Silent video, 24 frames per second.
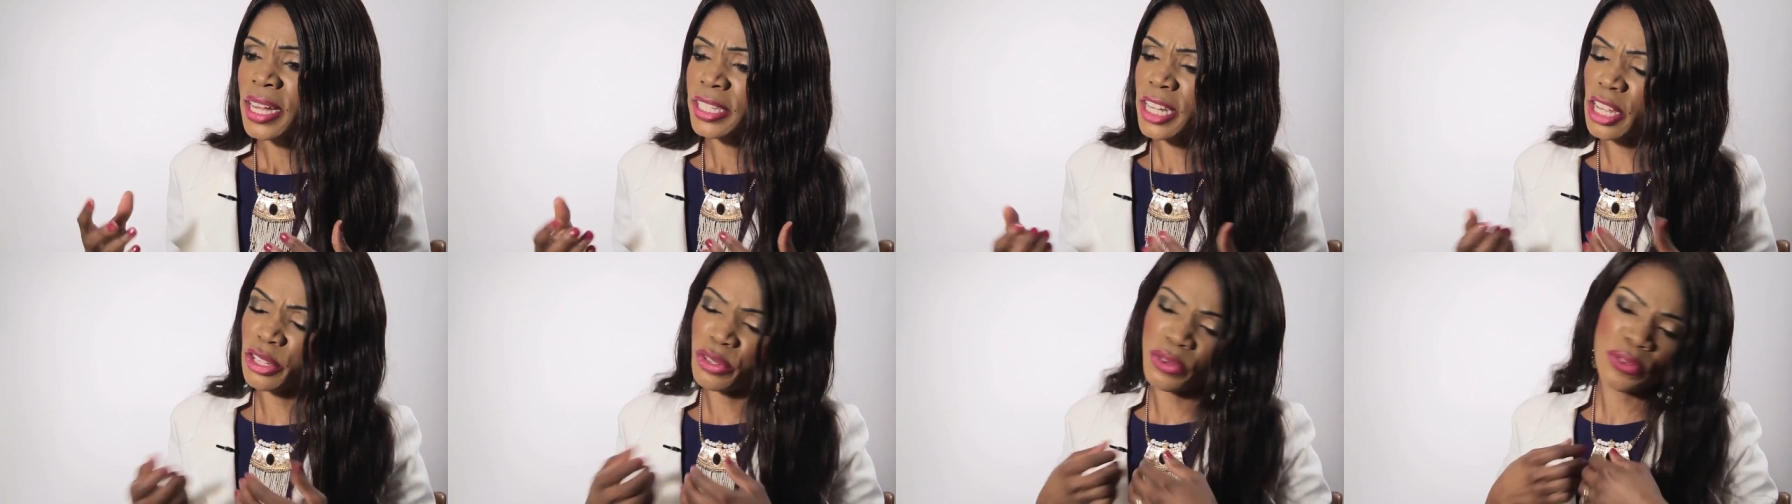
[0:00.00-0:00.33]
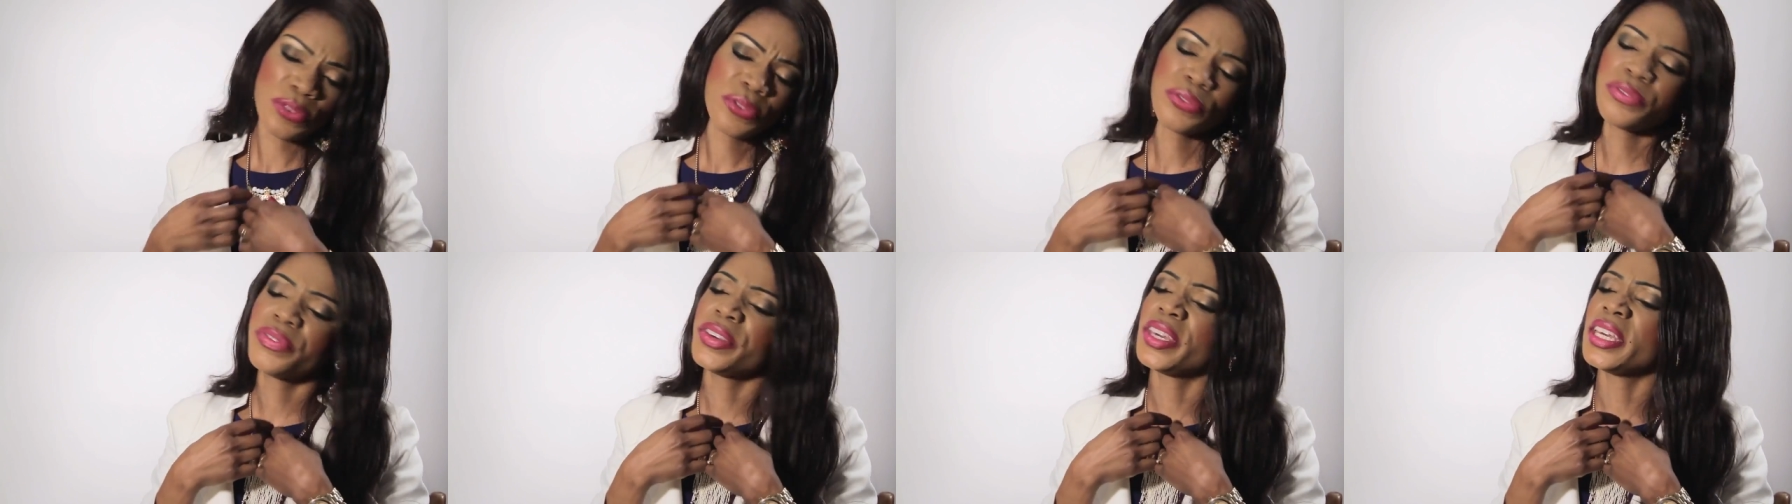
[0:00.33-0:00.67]
that you
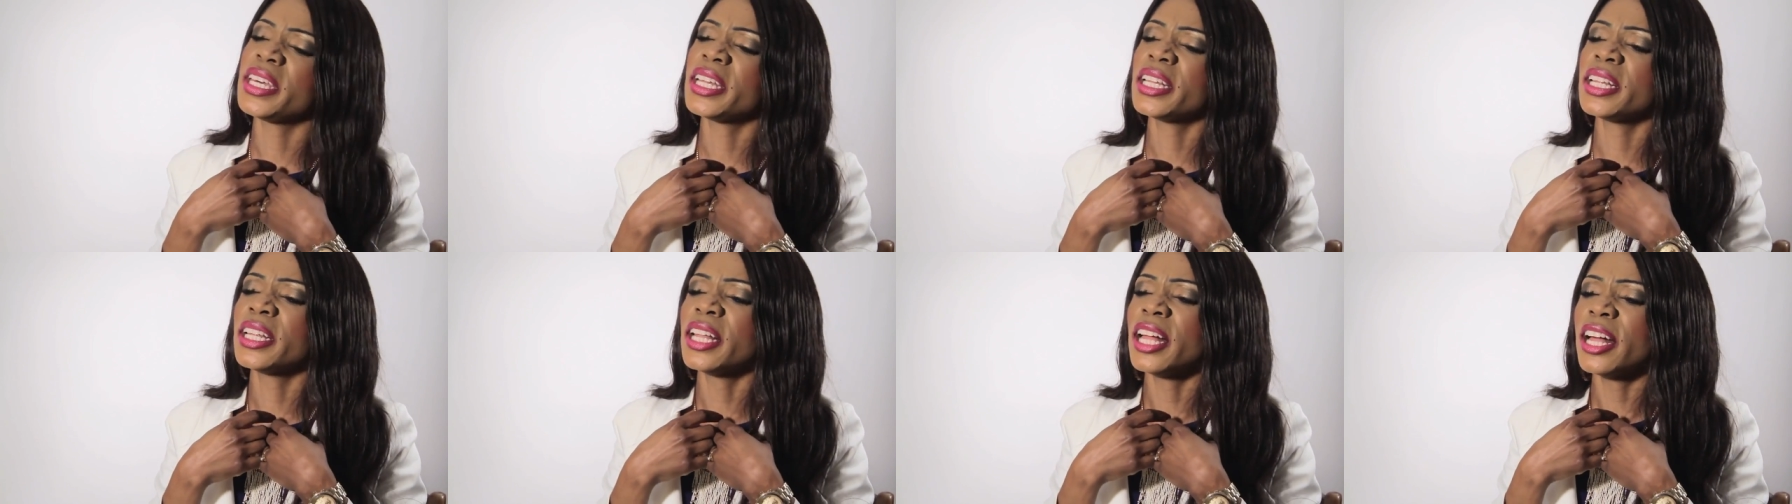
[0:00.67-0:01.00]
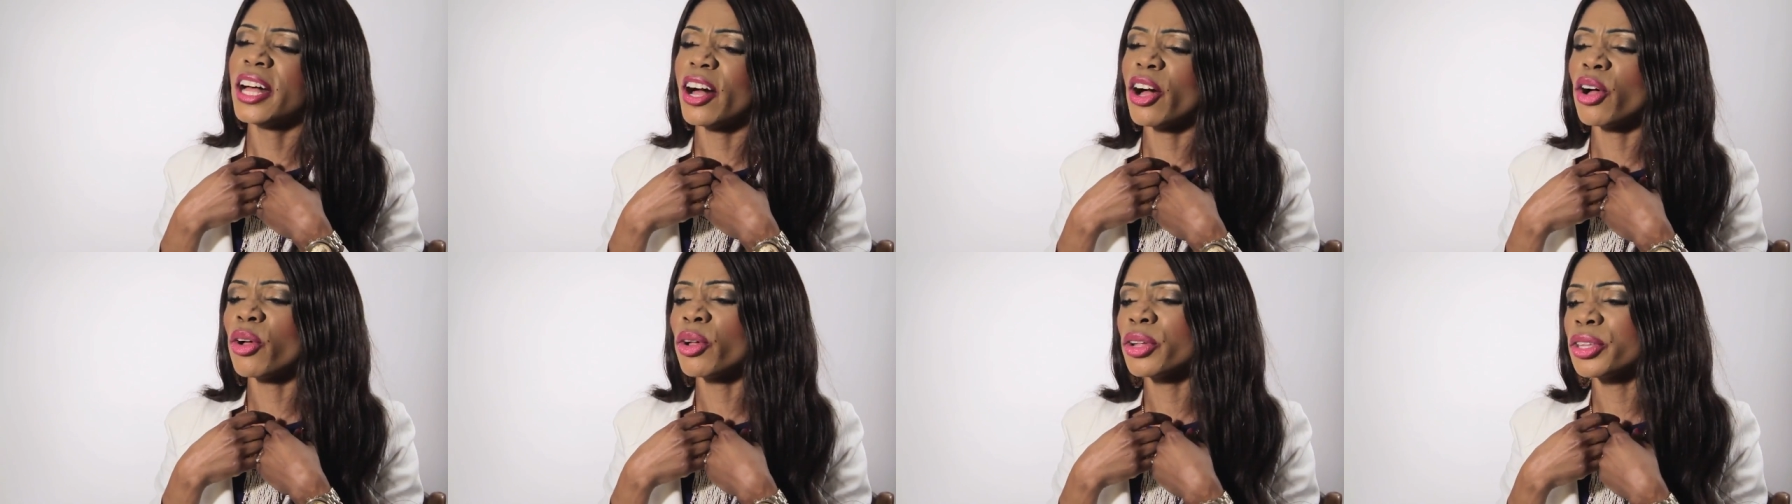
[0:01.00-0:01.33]
feel
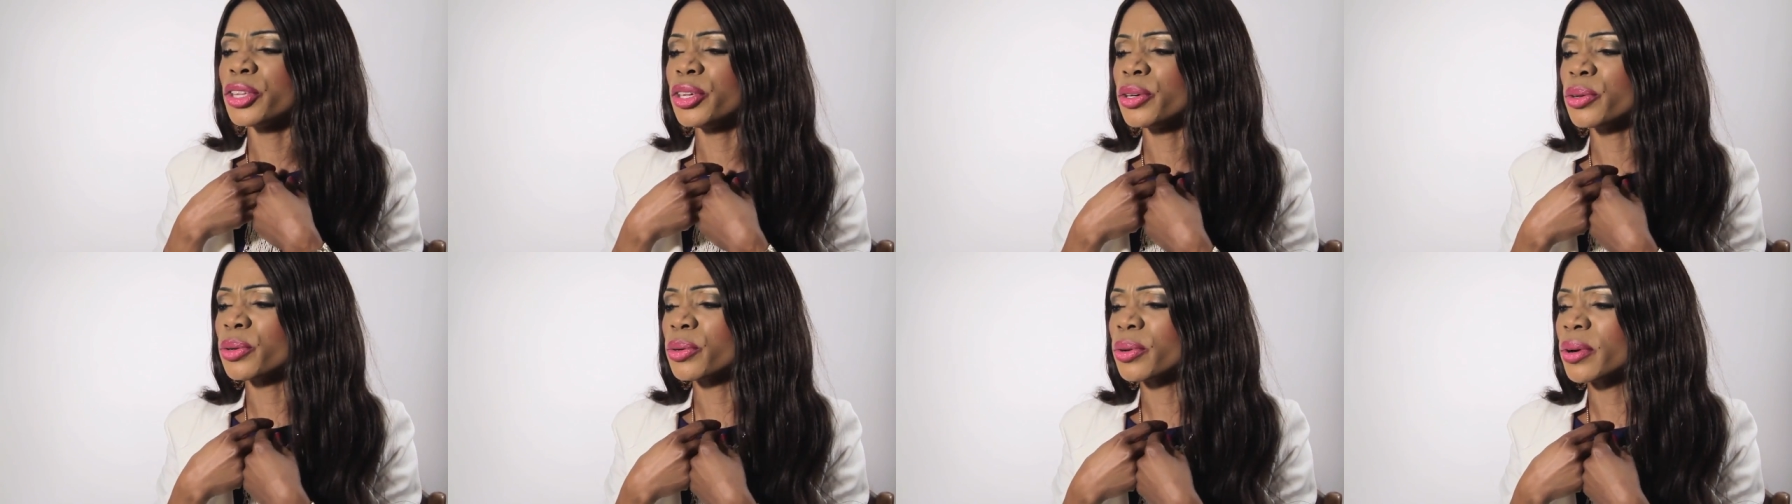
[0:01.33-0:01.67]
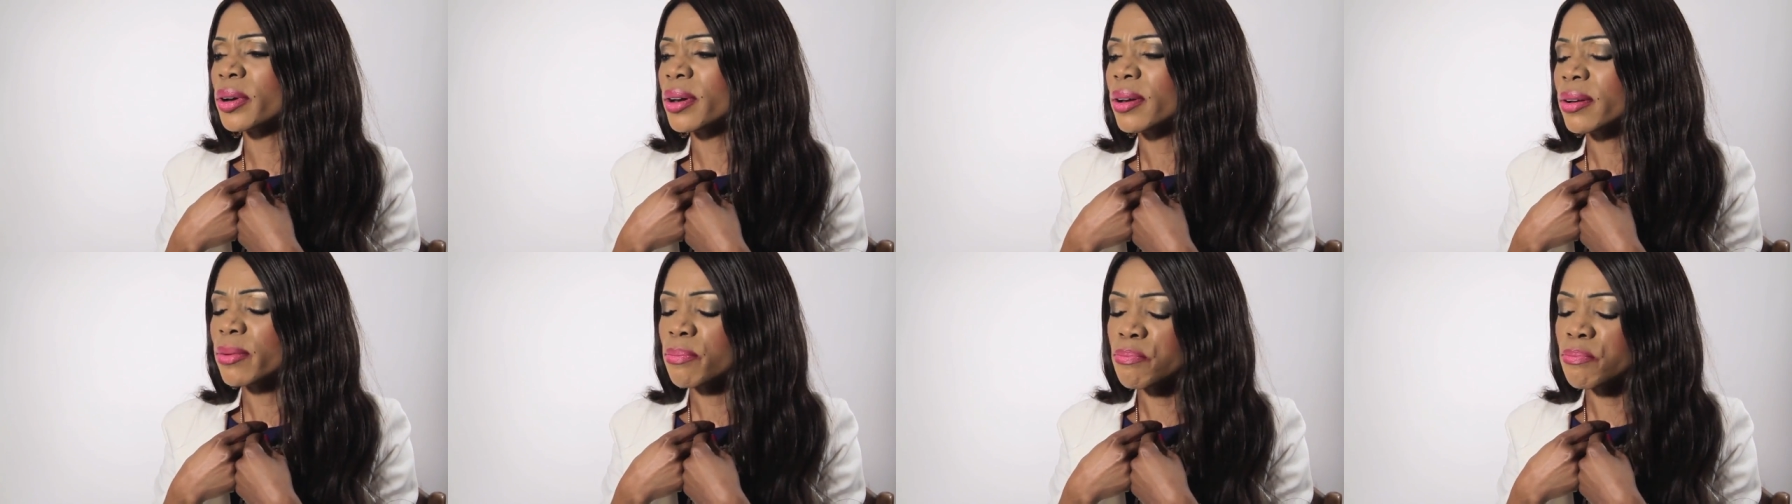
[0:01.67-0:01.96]
all your